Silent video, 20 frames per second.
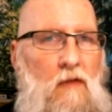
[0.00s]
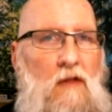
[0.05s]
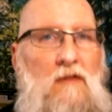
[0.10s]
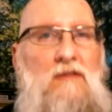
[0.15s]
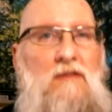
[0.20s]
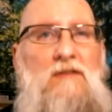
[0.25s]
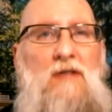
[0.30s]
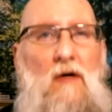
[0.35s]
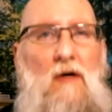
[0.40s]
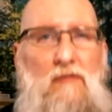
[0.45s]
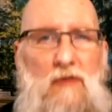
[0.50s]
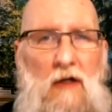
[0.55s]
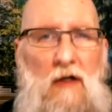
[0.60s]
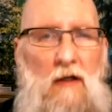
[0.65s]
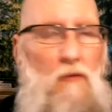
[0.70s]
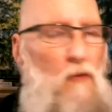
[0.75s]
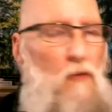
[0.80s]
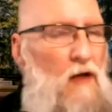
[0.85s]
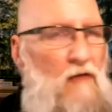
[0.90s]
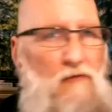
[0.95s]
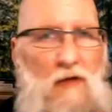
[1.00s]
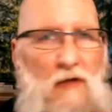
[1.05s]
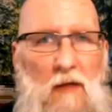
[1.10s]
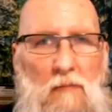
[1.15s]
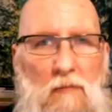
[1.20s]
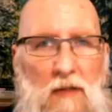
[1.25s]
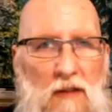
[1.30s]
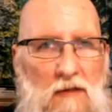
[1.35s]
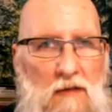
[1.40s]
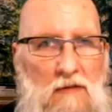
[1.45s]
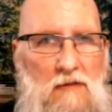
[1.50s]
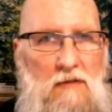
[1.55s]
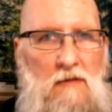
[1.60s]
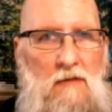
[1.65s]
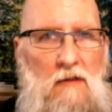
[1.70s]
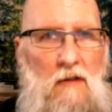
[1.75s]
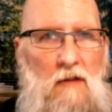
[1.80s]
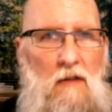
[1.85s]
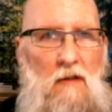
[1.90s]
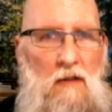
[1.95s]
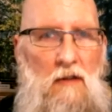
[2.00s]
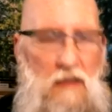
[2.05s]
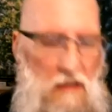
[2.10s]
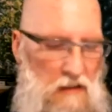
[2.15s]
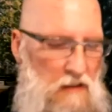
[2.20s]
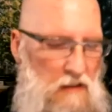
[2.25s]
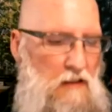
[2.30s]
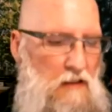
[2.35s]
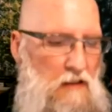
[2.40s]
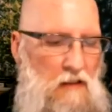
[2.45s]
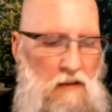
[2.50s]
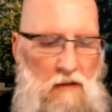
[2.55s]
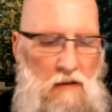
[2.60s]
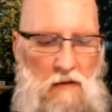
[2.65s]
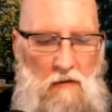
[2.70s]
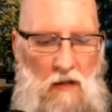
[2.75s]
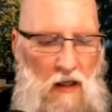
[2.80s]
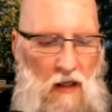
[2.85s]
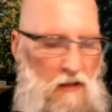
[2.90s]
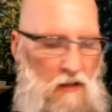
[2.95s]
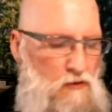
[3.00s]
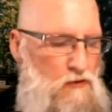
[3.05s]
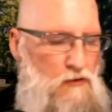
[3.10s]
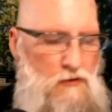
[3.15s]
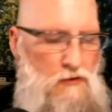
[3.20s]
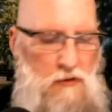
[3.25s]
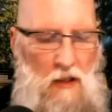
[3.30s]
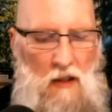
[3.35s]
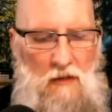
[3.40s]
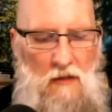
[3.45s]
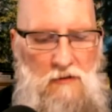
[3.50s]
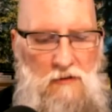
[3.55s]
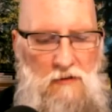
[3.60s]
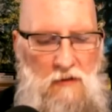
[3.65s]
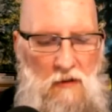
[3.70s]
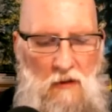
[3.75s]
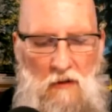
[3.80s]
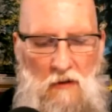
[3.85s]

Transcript: Self-care, whatever that means, eating, exercise,